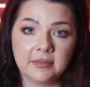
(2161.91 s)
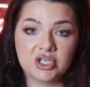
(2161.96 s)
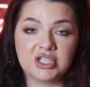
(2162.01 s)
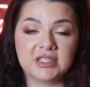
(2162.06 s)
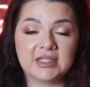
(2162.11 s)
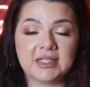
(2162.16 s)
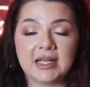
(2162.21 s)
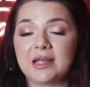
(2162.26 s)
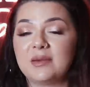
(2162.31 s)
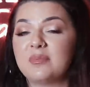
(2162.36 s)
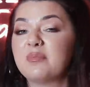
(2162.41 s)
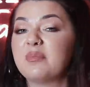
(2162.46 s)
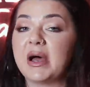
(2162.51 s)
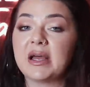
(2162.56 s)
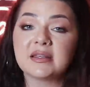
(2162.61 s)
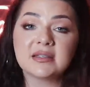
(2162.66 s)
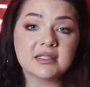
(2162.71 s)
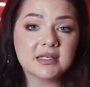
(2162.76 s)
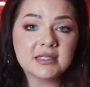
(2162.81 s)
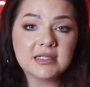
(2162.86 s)
She said he
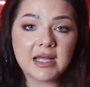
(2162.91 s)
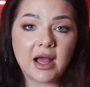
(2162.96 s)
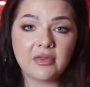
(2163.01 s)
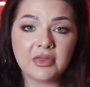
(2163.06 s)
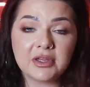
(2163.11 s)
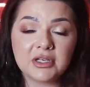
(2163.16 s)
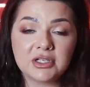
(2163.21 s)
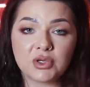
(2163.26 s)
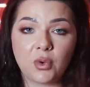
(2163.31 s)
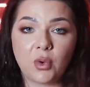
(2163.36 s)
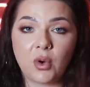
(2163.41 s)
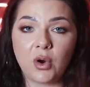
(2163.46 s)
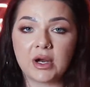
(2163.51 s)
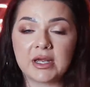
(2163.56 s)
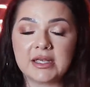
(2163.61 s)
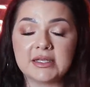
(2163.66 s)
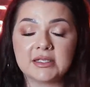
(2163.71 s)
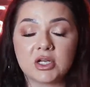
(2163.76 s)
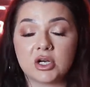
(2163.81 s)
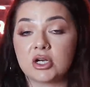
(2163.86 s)
busted down the door,
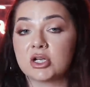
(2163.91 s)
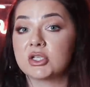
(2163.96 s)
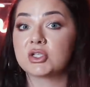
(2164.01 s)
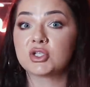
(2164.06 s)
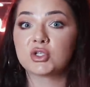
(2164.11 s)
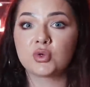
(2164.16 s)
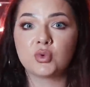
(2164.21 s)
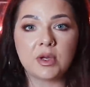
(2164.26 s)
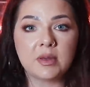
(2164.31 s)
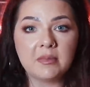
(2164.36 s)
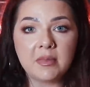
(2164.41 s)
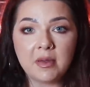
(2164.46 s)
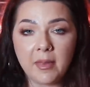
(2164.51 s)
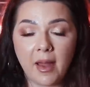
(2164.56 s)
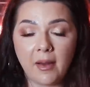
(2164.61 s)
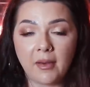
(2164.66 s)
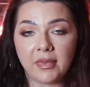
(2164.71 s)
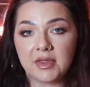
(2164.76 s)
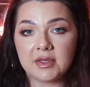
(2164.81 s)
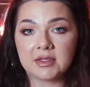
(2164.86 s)
he started screaming
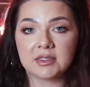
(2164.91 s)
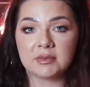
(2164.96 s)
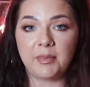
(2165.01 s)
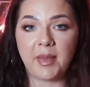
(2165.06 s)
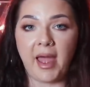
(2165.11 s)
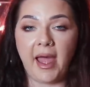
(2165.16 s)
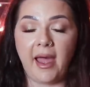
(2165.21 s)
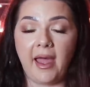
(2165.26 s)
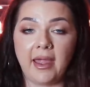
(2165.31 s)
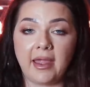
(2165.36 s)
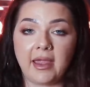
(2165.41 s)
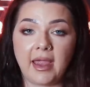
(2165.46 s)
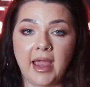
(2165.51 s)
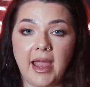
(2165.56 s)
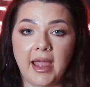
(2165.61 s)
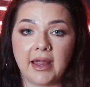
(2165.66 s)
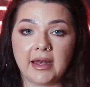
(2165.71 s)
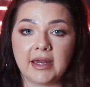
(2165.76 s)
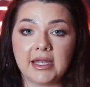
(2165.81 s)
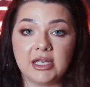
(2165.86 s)
about this bag,
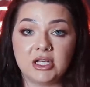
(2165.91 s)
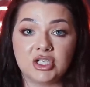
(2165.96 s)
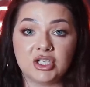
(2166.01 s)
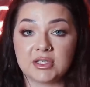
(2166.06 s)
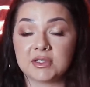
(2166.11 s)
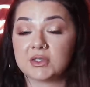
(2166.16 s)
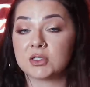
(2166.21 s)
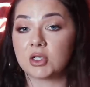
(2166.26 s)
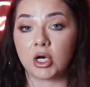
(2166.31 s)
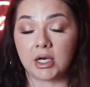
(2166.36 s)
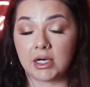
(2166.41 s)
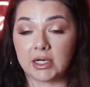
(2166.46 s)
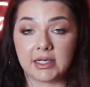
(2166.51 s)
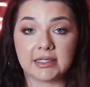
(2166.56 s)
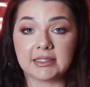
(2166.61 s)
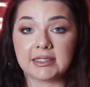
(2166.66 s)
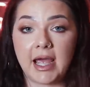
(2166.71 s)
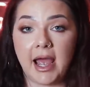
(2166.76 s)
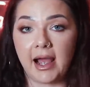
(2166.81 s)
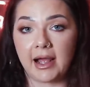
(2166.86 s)
and he just started
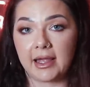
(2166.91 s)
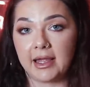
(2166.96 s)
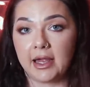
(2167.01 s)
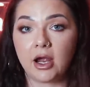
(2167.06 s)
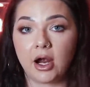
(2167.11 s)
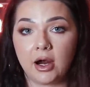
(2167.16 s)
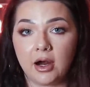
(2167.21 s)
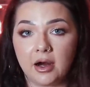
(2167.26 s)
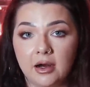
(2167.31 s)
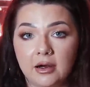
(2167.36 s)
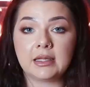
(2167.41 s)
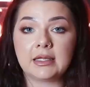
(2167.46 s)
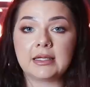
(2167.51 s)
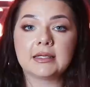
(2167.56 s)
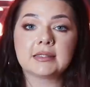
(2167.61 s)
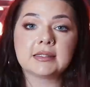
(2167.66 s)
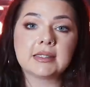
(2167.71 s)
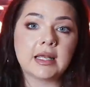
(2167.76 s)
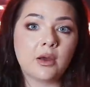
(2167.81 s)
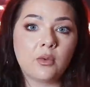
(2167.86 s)
attacking her.
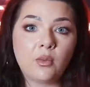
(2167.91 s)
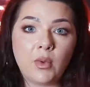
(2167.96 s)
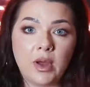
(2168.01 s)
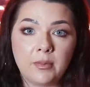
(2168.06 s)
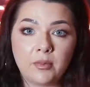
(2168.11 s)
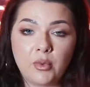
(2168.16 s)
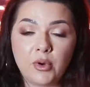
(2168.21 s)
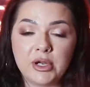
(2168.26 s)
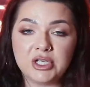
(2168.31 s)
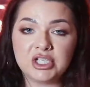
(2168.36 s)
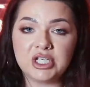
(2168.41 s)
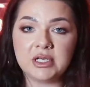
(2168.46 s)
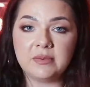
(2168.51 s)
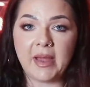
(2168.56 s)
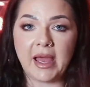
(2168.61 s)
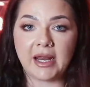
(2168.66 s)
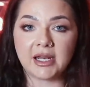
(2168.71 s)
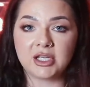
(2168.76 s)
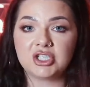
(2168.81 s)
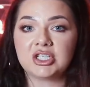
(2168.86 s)
Leah said at one point she
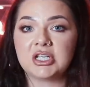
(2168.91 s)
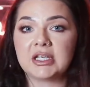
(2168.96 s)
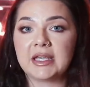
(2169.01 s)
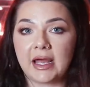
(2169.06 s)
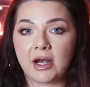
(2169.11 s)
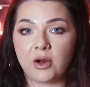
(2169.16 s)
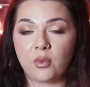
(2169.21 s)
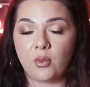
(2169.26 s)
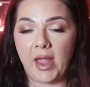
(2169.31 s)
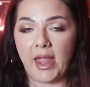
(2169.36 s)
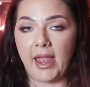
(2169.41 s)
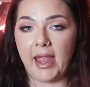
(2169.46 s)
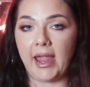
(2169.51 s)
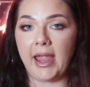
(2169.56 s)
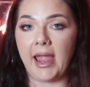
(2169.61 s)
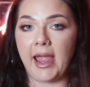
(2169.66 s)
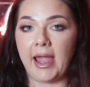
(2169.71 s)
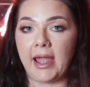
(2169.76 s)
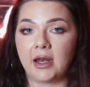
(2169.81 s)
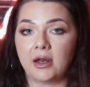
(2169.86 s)
managed to get
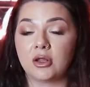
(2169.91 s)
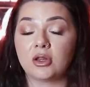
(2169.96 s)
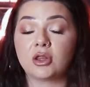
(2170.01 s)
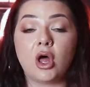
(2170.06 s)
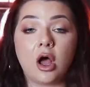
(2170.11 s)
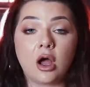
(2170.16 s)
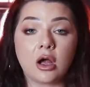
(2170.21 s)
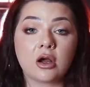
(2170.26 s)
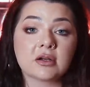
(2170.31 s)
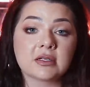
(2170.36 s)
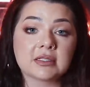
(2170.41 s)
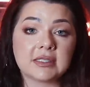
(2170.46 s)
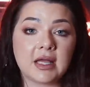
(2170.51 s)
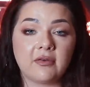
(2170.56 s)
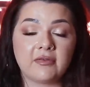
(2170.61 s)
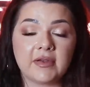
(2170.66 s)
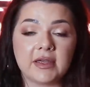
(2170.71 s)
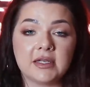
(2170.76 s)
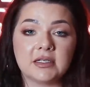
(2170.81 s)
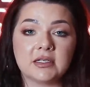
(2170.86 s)
away and lock
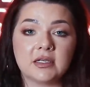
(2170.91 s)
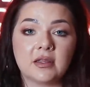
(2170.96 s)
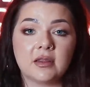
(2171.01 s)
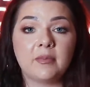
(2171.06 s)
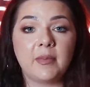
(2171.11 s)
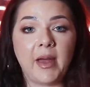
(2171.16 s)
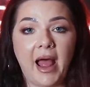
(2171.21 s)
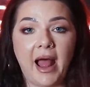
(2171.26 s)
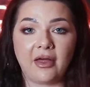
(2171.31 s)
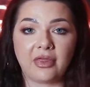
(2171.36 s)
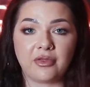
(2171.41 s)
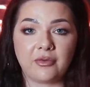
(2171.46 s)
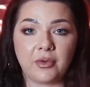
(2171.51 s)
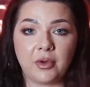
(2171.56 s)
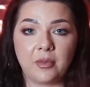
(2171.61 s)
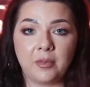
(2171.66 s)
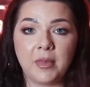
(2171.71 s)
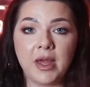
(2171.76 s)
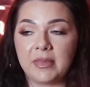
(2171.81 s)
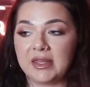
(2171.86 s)
herself into the
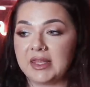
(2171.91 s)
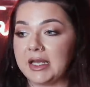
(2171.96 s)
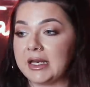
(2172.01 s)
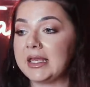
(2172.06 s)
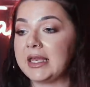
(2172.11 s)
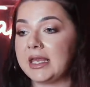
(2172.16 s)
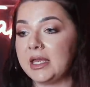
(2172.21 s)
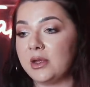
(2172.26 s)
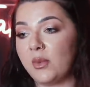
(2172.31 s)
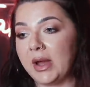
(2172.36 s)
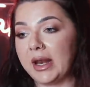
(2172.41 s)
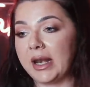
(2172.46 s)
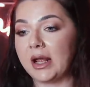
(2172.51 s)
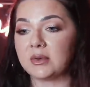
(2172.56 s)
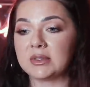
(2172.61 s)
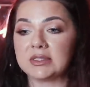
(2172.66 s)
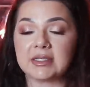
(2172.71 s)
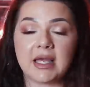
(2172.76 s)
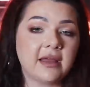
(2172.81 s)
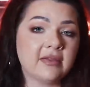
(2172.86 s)
bathroom, but then he went
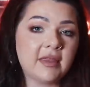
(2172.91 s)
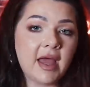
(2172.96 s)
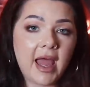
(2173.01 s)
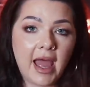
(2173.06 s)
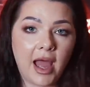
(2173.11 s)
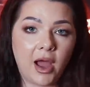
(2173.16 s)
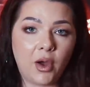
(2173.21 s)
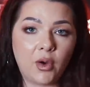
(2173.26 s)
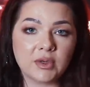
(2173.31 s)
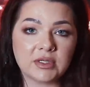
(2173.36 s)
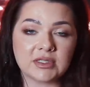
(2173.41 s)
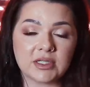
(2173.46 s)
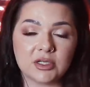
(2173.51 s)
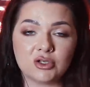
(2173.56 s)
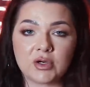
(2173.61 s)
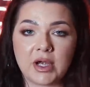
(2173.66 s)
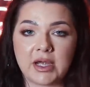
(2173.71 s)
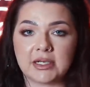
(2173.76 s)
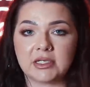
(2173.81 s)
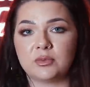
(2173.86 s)
outside the house and
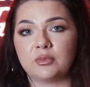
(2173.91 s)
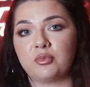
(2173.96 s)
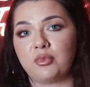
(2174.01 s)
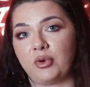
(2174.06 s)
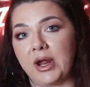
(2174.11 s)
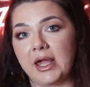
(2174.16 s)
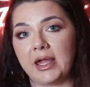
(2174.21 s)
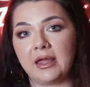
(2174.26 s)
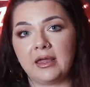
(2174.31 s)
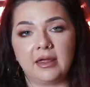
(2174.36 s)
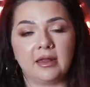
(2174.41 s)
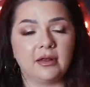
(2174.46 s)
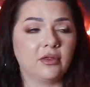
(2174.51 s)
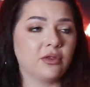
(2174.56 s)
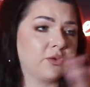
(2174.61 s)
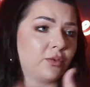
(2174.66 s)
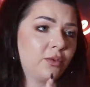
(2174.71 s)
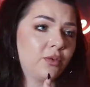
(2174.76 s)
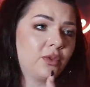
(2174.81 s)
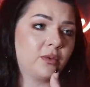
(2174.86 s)
tried to break in
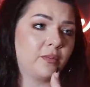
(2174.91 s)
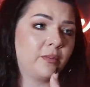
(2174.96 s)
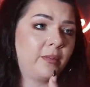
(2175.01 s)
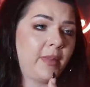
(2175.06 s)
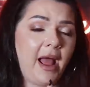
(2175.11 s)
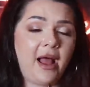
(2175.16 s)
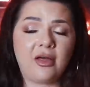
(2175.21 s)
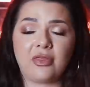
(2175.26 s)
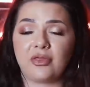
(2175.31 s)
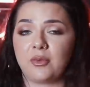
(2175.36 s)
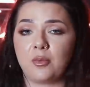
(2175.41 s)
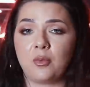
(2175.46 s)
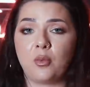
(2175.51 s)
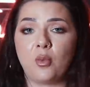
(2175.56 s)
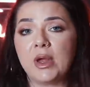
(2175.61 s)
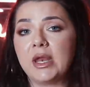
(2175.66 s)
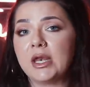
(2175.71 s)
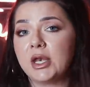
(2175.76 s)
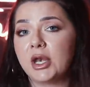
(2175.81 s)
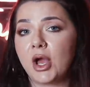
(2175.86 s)
through the bathroom
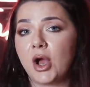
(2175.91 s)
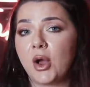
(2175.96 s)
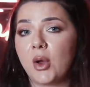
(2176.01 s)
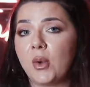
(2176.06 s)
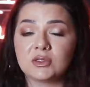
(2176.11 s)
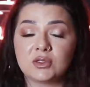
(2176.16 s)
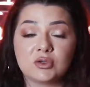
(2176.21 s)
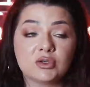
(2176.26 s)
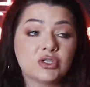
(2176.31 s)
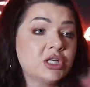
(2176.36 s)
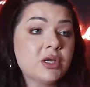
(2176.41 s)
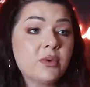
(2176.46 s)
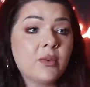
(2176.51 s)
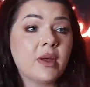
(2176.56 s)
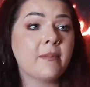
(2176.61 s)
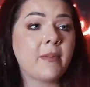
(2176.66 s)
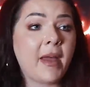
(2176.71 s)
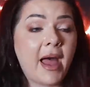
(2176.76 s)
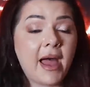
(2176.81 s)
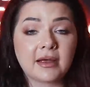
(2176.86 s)
window. So she
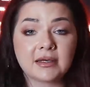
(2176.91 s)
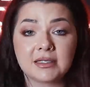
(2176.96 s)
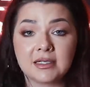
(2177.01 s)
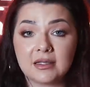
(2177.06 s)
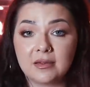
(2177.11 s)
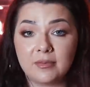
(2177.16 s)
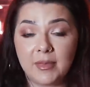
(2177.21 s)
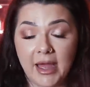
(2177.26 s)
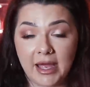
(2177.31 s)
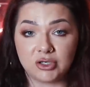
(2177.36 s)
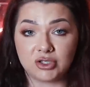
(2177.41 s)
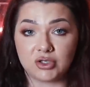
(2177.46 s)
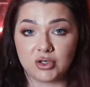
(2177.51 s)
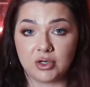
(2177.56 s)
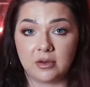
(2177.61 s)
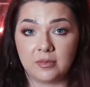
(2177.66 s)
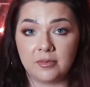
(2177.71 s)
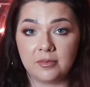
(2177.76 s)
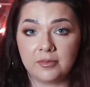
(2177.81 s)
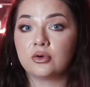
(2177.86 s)
went back to the
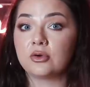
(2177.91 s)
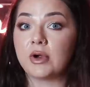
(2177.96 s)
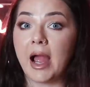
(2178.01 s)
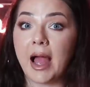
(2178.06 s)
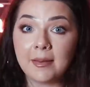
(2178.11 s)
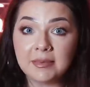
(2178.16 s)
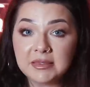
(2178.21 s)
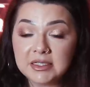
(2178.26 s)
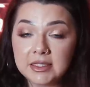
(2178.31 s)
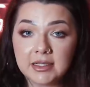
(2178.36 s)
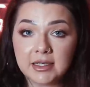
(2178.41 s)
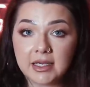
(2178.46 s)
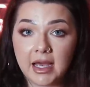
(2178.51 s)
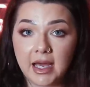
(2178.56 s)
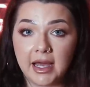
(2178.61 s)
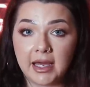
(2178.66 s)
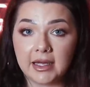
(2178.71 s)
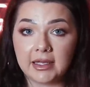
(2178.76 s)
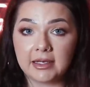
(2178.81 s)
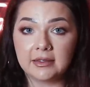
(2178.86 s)
bedroom, grabbed the
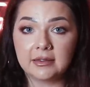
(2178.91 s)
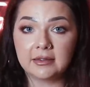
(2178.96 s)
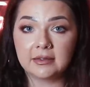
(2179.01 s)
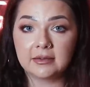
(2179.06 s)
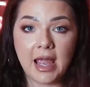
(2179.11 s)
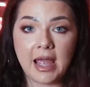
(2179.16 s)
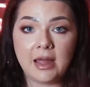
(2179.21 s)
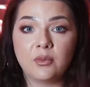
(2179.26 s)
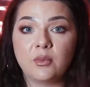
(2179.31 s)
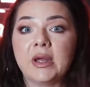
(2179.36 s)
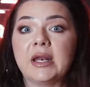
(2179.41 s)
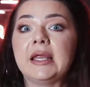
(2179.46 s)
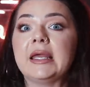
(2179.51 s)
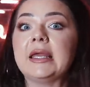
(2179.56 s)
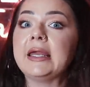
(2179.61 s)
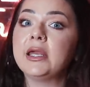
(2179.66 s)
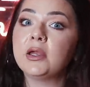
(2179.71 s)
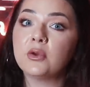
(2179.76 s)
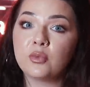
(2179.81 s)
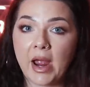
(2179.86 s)
gun, and when
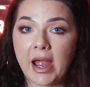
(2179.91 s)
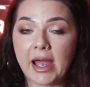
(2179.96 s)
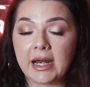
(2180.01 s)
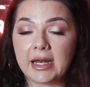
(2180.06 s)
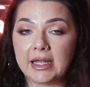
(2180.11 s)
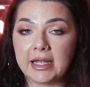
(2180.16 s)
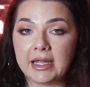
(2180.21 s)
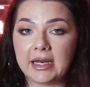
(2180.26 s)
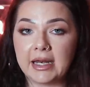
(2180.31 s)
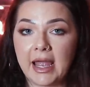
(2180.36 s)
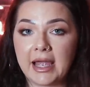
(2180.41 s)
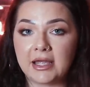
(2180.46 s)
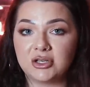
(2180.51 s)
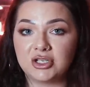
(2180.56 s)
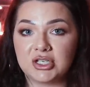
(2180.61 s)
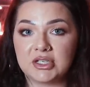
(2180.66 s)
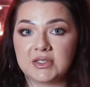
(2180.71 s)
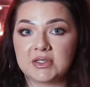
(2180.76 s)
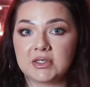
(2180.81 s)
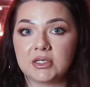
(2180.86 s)
he ran in and
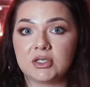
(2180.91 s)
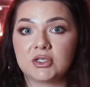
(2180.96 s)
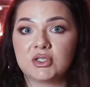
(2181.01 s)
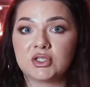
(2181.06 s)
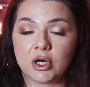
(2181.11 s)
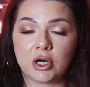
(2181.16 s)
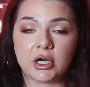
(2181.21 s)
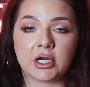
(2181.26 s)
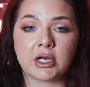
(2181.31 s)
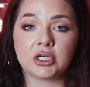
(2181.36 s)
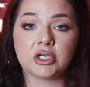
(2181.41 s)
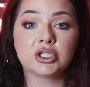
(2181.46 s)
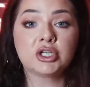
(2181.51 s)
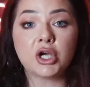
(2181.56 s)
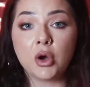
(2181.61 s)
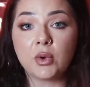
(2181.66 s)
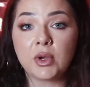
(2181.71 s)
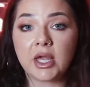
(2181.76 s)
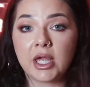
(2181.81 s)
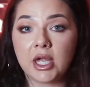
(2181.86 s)
just started
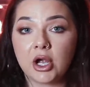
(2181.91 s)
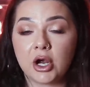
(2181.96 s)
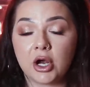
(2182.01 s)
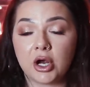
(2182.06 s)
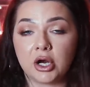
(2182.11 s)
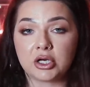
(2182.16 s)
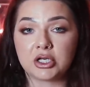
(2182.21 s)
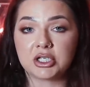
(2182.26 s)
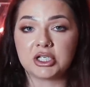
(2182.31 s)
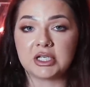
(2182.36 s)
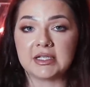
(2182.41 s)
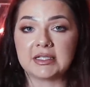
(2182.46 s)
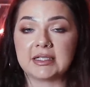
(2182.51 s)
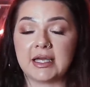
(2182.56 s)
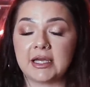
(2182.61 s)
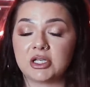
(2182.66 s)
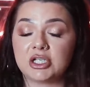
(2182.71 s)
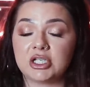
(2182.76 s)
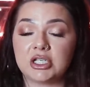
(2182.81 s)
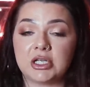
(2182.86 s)
choking her, she
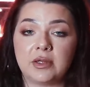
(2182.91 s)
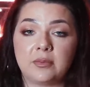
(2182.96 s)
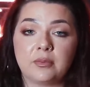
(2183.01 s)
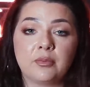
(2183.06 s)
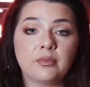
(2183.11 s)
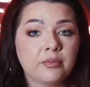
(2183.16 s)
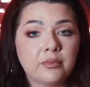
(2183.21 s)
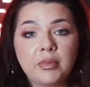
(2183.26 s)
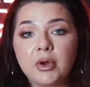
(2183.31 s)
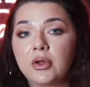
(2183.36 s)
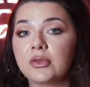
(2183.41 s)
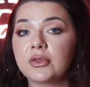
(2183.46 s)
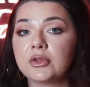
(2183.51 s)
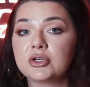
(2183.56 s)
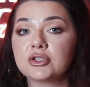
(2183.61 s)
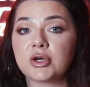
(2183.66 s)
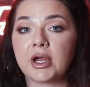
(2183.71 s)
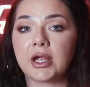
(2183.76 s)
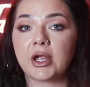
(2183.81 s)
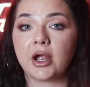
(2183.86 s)
said she pulled the
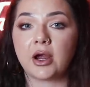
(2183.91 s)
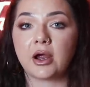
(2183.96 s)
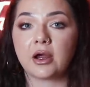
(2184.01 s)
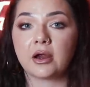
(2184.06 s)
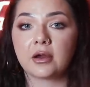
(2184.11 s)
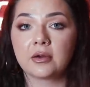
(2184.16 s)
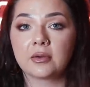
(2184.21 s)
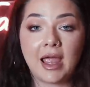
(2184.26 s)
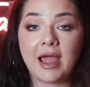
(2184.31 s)
trigger.